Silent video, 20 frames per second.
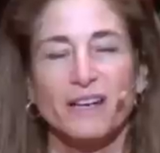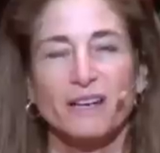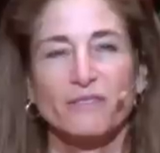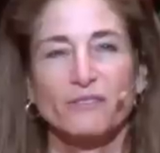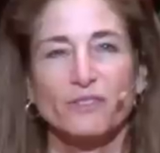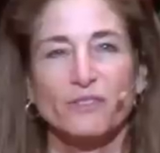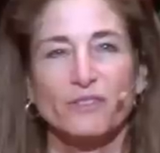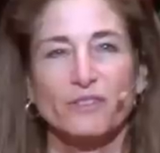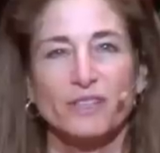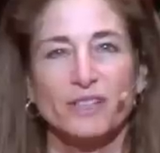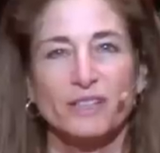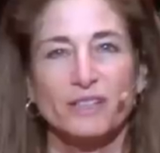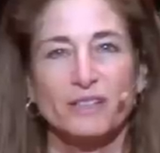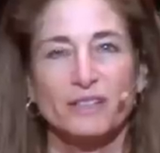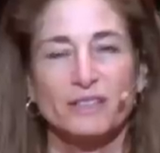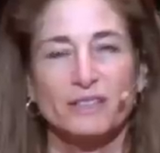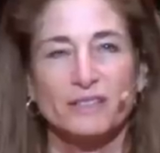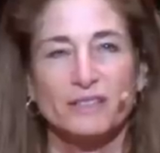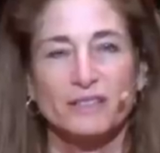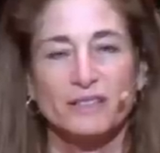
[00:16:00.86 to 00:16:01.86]
after
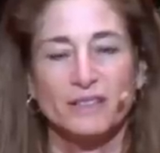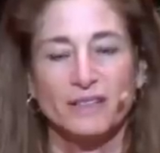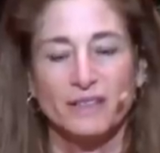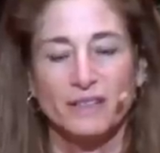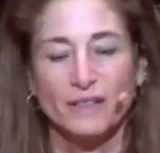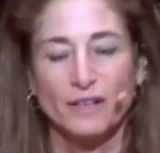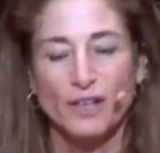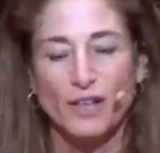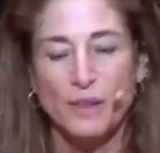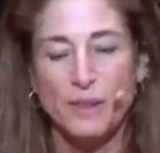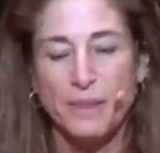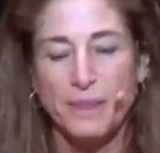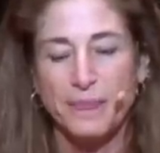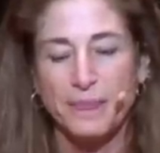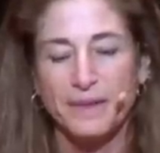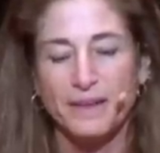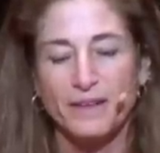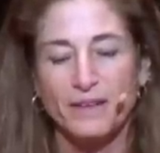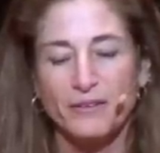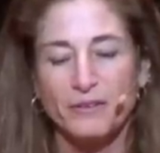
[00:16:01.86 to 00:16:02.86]
things.
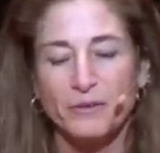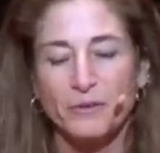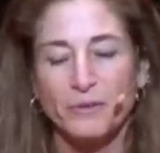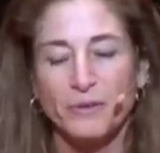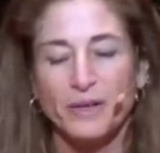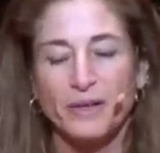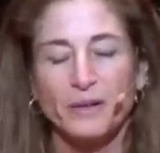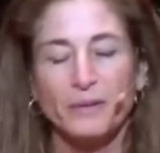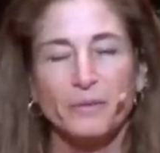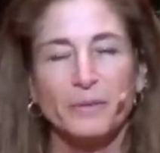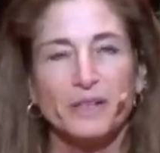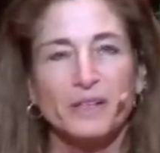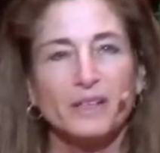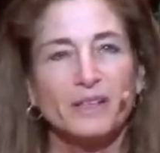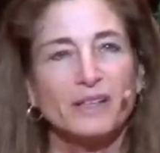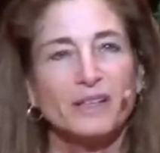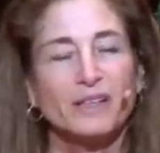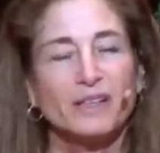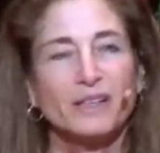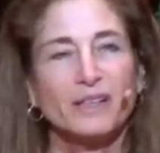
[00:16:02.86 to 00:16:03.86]
The other way
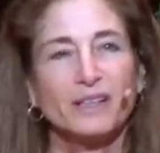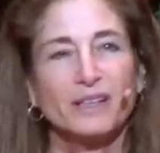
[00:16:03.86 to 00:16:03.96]
we